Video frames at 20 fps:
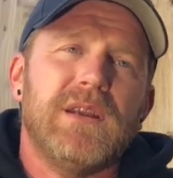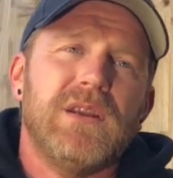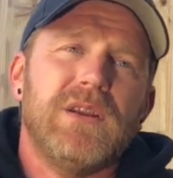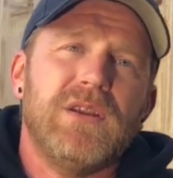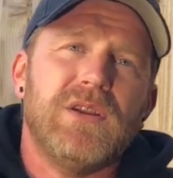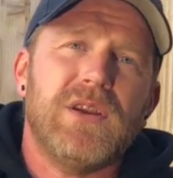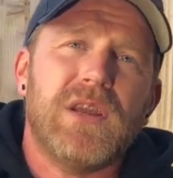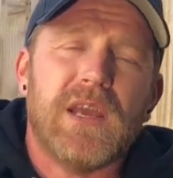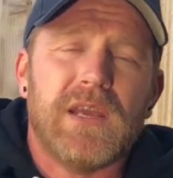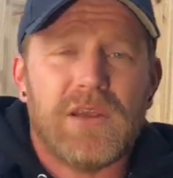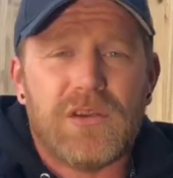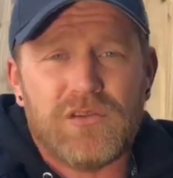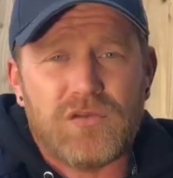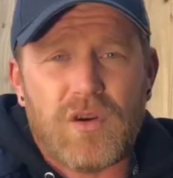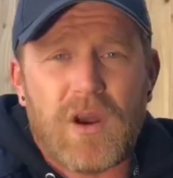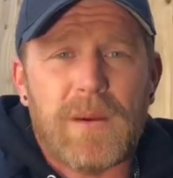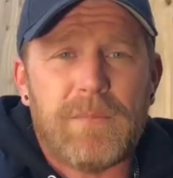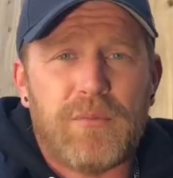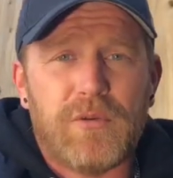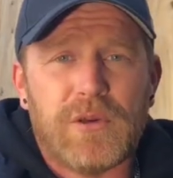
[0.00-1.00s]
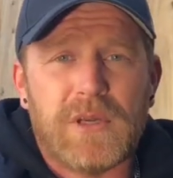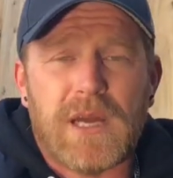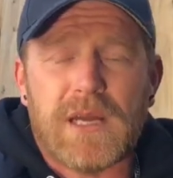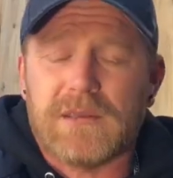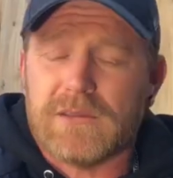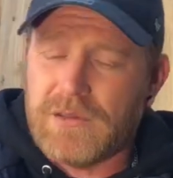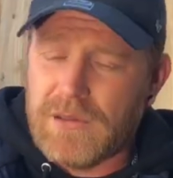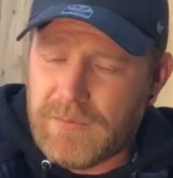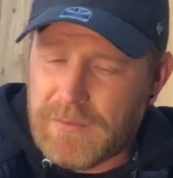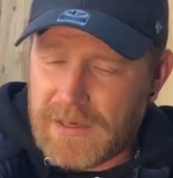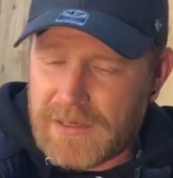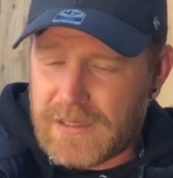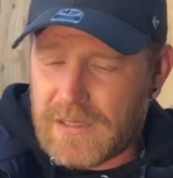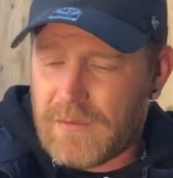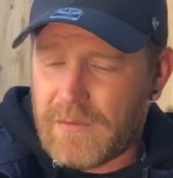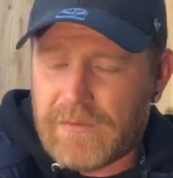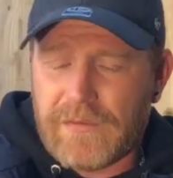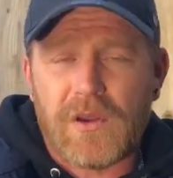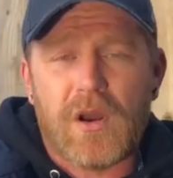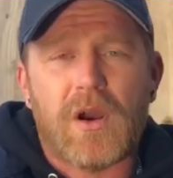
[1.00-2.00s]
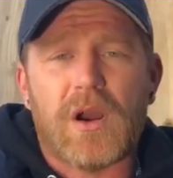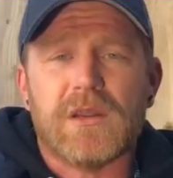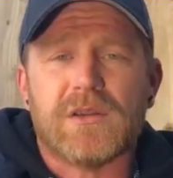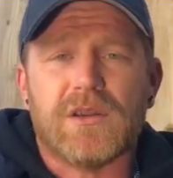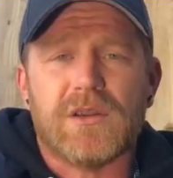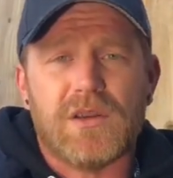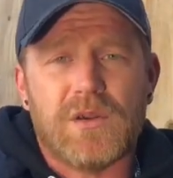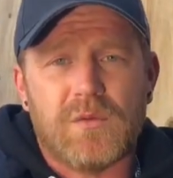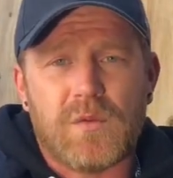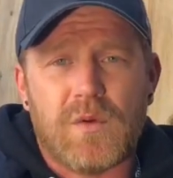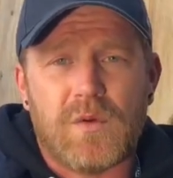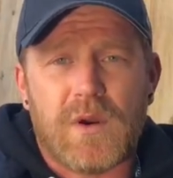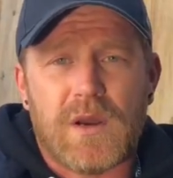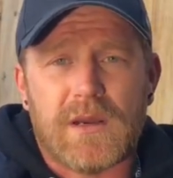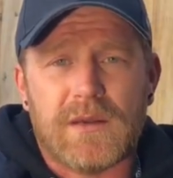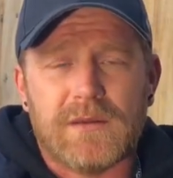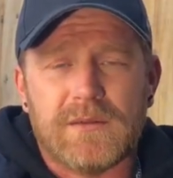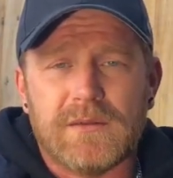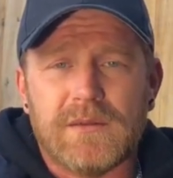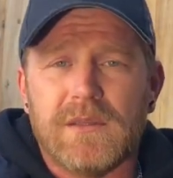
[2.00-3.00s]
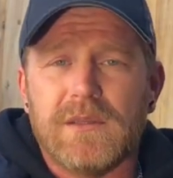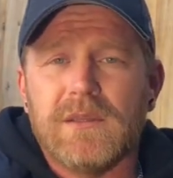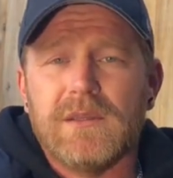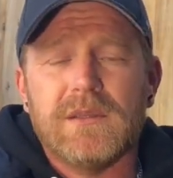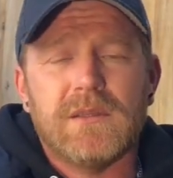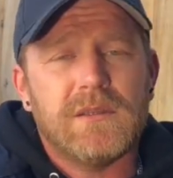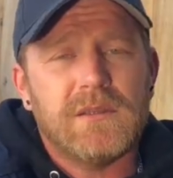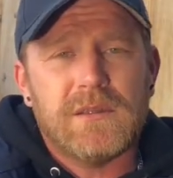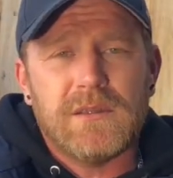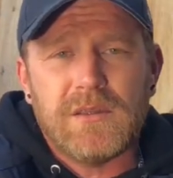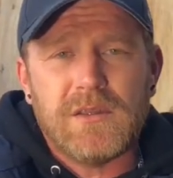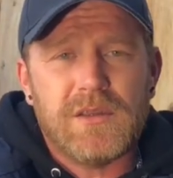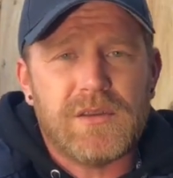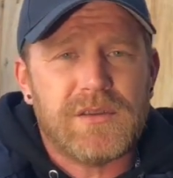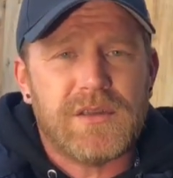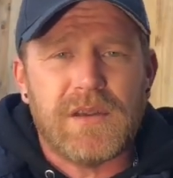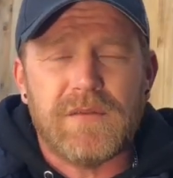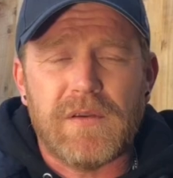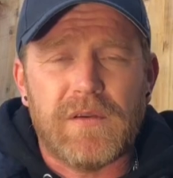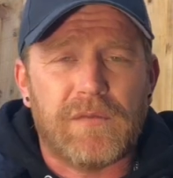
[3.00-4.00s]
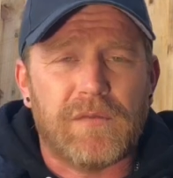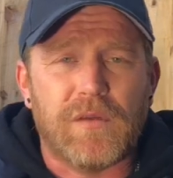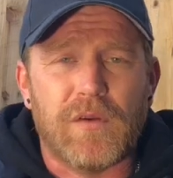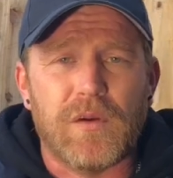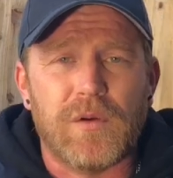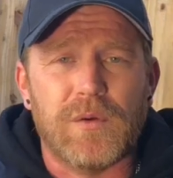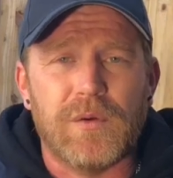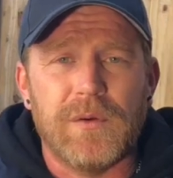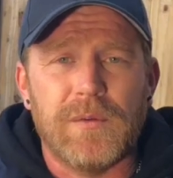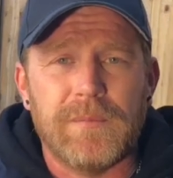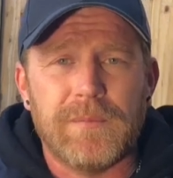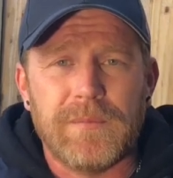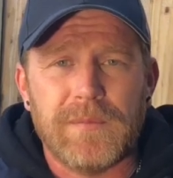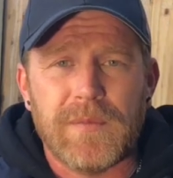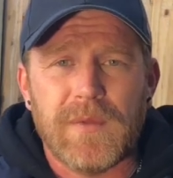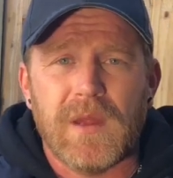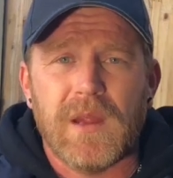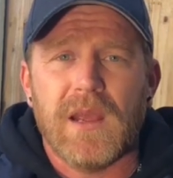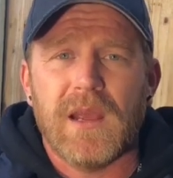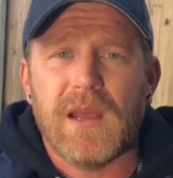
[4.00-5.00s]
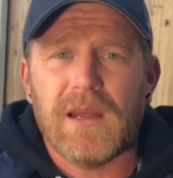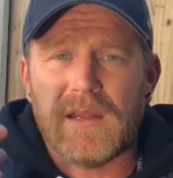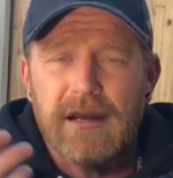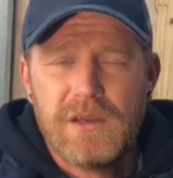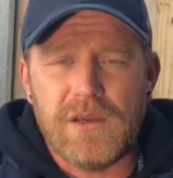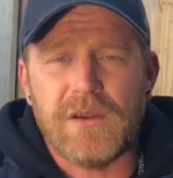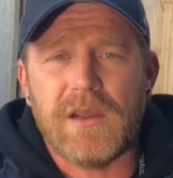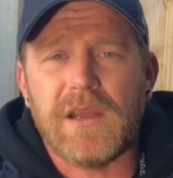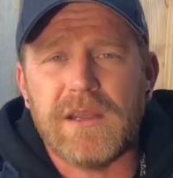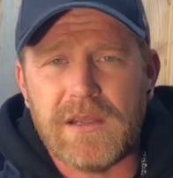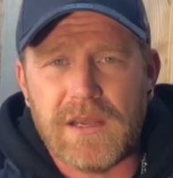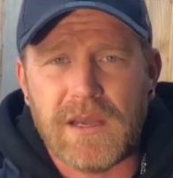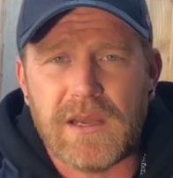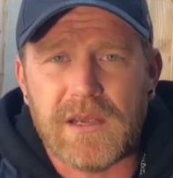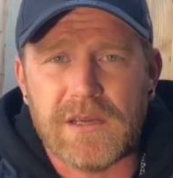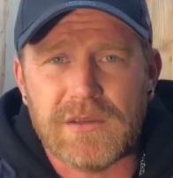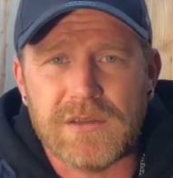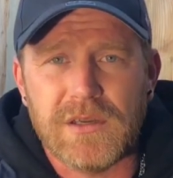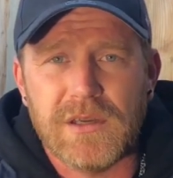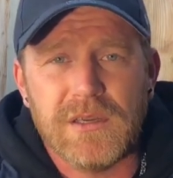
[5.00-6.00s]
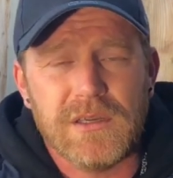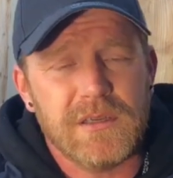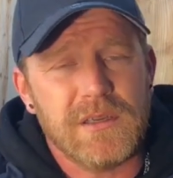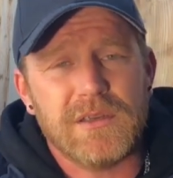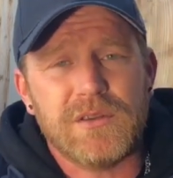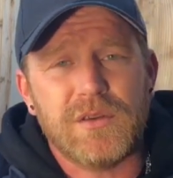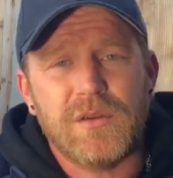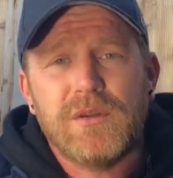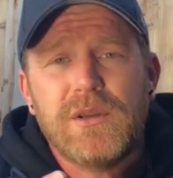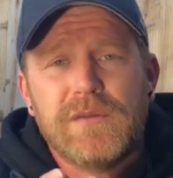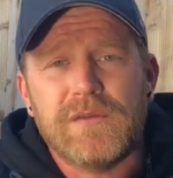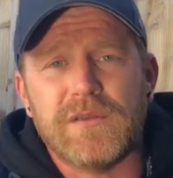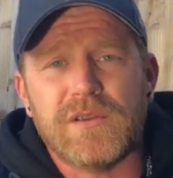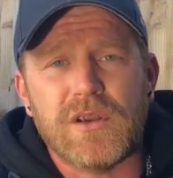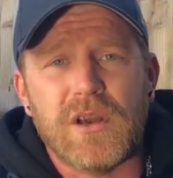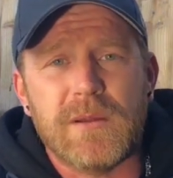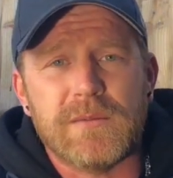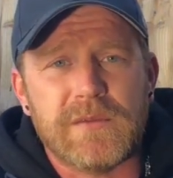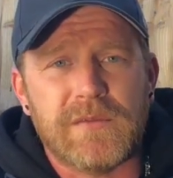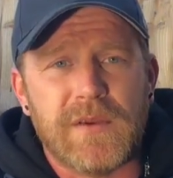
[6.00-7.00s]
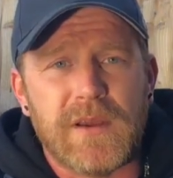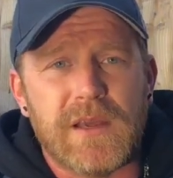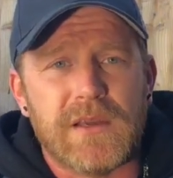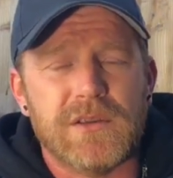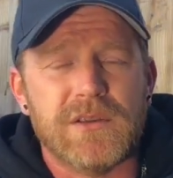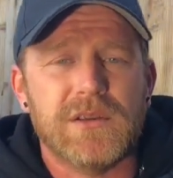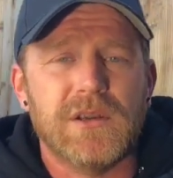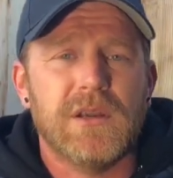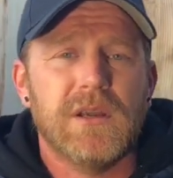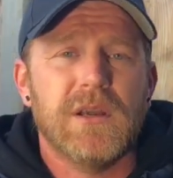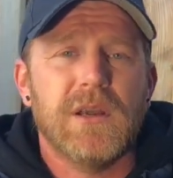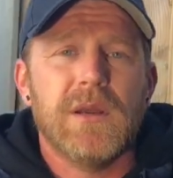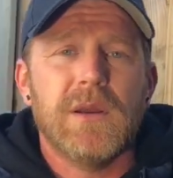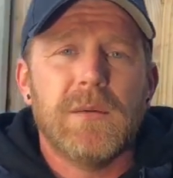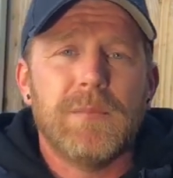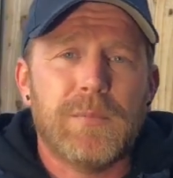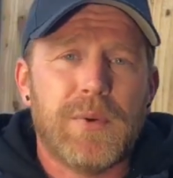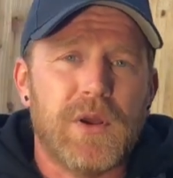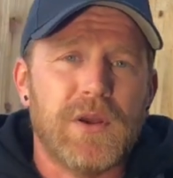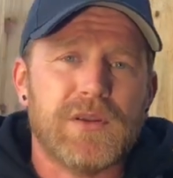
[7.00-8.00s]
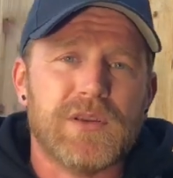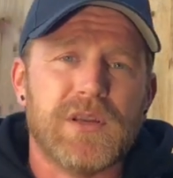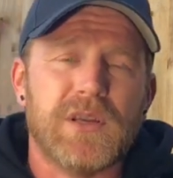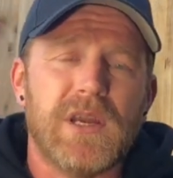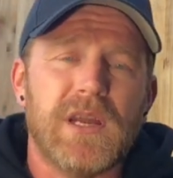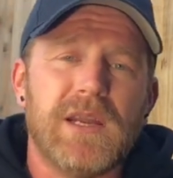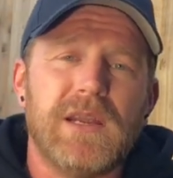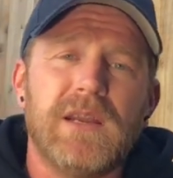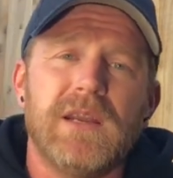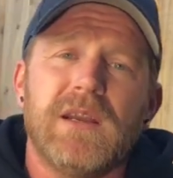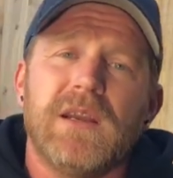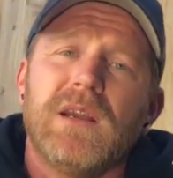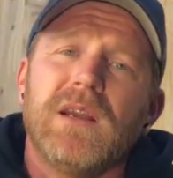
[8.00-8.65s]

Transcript: you get your dry product, you mix it with your ice and your water, you sieve it through, and then you get your hash. So there's two different types of hash. Personally,